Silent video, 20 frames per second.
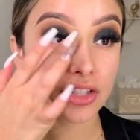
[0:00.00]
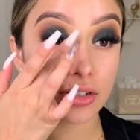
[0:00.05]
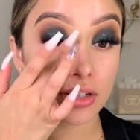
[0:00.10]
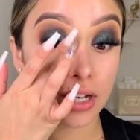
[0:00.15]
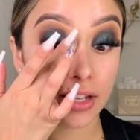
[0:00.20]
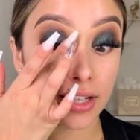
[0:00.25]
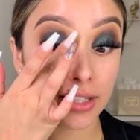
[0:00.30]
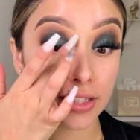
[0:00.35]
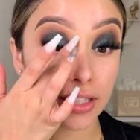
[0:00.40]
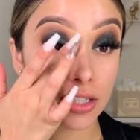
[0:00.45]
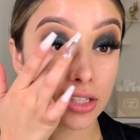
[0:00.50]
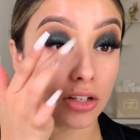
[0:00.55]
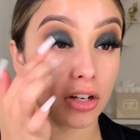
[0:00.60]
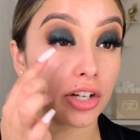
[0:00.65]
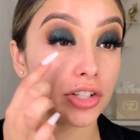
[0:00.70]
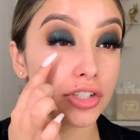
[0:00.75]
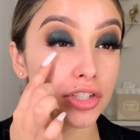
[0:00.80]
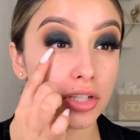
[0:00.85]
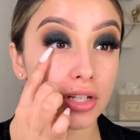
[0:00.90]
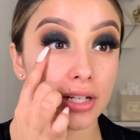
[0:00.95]
So now that that's
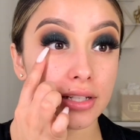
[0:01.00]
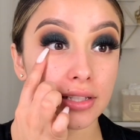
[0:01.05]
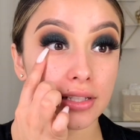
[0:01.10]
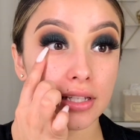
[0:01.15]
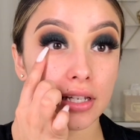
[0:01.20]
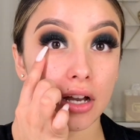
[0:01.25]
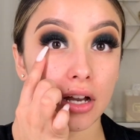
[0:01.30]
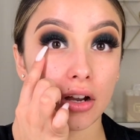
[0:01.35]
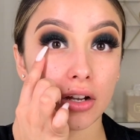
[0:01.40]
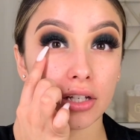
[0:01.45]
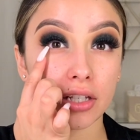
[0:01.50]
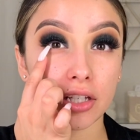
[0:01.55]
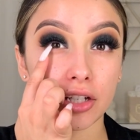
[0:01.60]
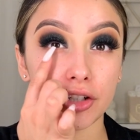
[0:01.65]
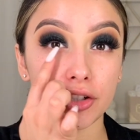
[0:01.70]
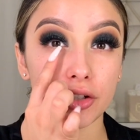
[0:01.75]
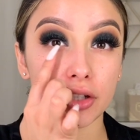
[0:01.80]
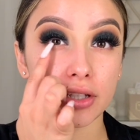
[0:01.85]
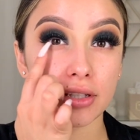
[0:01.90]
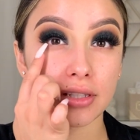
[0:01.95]
on, do you guys see how here
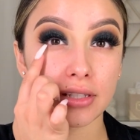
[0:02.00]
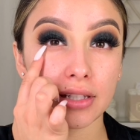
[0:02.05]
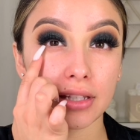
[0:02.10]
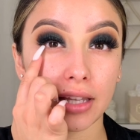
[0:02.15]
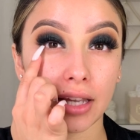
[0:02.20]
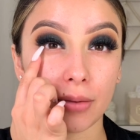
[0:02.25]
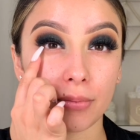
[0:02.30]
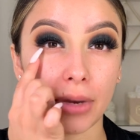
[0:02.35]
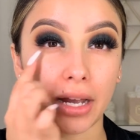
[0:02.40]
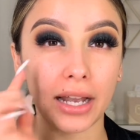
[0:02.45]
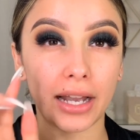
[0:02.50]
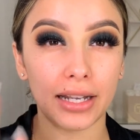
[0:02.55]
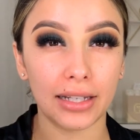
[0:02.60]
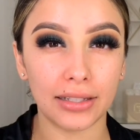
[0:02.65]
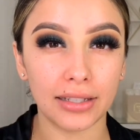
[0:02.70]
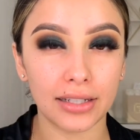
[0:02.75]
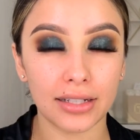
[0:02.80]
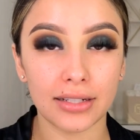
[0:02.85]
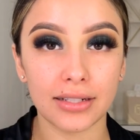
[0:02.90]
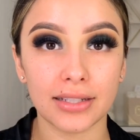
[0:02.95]
you can see like my
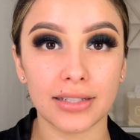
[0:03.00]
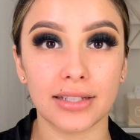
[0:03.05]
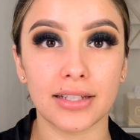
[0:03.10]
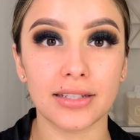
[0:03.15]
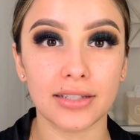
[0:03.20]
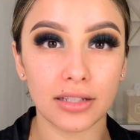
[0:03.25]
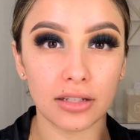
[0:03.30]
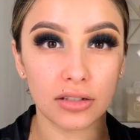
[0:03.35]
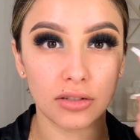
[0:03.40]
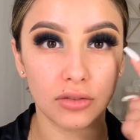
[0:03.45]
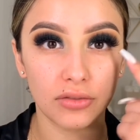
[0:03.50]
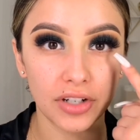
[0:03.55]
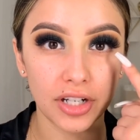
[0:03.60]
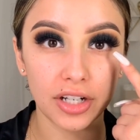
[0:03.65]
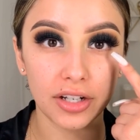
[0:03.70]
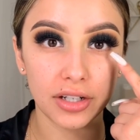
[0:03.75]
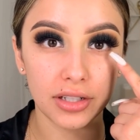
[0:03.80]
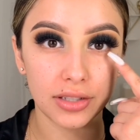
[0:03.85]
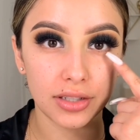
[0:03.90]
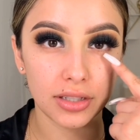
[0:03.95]
eyelid in a sense, and then over
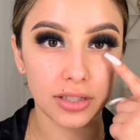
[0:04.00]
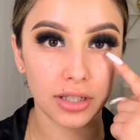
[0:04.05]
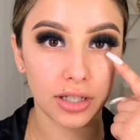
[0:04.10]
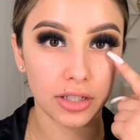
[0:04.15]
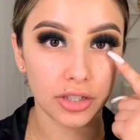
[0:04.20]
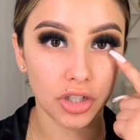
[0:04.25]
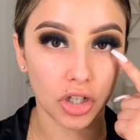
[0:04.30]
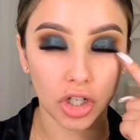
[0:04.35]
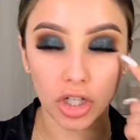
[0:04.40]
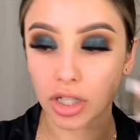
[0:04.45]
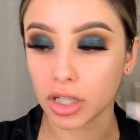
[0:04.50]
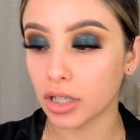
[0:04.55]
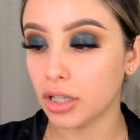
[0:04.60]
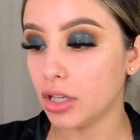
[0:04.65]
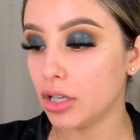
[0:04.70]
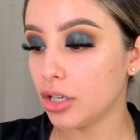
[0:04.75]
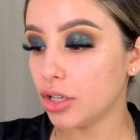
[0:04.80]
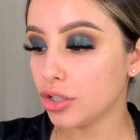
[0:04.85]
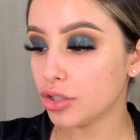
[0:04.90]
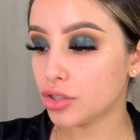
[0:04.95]
here it's kind of dark?
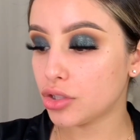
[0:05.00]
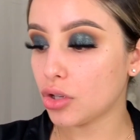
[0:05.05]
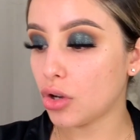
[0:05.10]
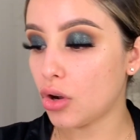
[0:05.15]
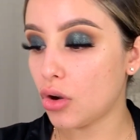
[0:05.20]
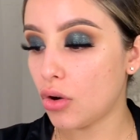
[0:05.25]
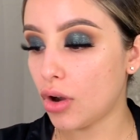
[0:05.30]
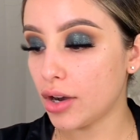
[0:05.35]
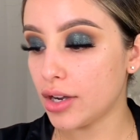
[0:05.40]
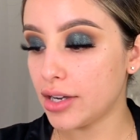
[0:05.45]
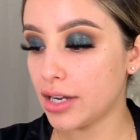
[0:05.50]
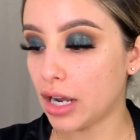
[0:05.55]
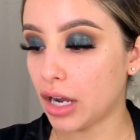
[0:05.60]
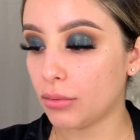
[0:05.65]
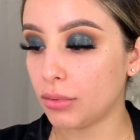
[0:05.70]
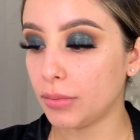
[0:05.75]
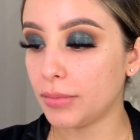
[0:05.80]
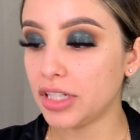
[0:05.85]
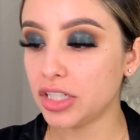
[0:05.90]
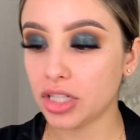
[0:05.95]
So now I'm
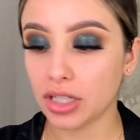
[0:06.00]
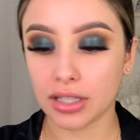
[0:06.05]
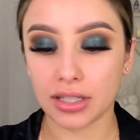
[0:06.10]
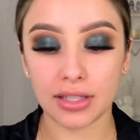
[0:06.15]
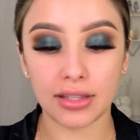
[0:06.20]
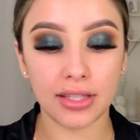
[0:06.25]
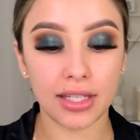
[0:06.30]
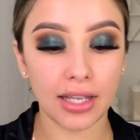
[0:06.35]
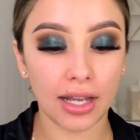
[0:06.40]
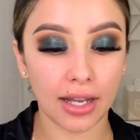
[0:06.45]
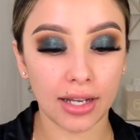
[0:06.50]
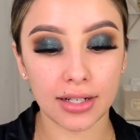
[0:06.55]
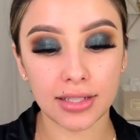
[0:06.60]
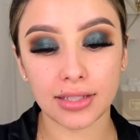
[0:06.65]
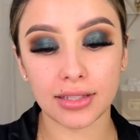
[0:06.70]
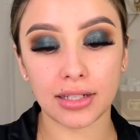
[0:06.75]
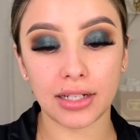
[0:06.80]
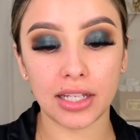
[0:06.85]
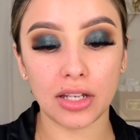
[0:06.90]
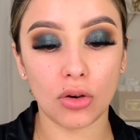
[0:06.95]
gonna be taking the
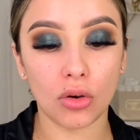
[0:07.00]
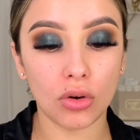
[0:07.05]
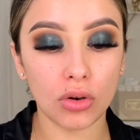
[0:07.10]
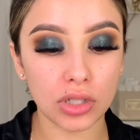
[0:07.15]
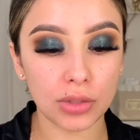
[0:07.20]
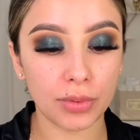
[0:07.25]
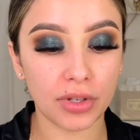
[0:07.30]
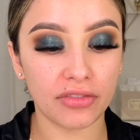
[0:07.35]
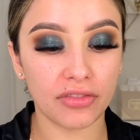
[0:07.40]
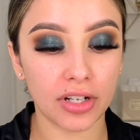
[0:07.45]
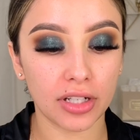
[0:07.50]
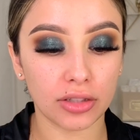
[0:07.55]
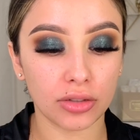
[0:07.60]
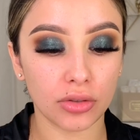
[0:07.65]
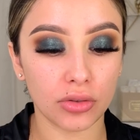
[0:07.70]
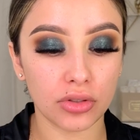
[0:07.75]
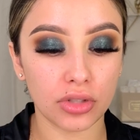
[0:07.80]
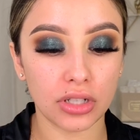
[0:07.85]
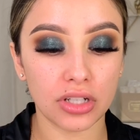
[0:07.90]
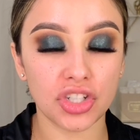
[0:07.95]
Araceli Ojos
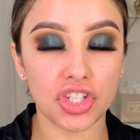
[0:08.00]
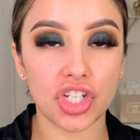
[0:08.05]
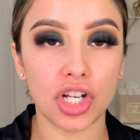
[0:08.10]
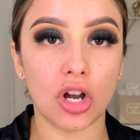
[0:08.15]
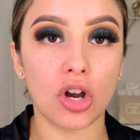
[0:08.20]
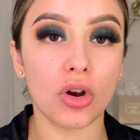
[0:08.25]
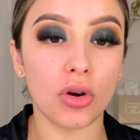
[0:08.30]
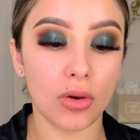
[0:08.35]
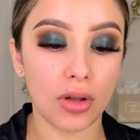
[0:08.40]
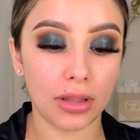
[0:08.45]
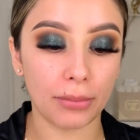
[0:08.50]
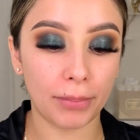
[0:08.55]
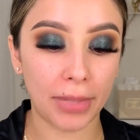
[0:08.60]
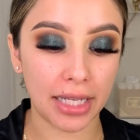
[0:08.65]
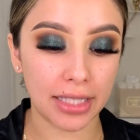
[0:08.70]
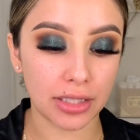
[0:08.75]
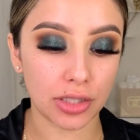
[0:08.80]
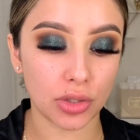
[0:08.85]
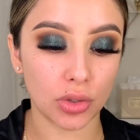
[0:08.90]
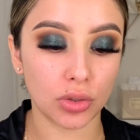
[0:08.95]
Perfectos gel
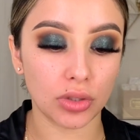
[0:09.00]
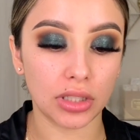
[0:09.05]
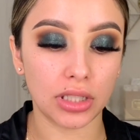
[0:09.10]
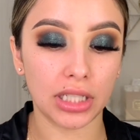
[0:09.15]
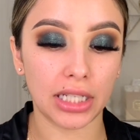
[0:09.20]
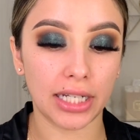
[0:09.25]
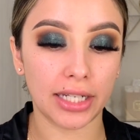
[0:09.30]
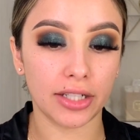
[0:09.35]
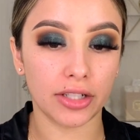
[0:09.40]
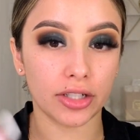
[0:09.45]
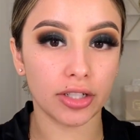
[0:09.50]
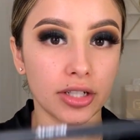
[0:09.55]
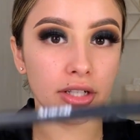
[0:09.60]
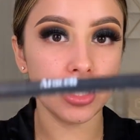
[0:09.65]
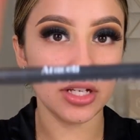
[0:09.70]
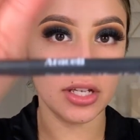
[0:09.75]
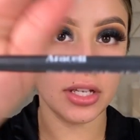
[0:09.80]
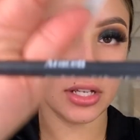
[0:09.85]
pencil liner.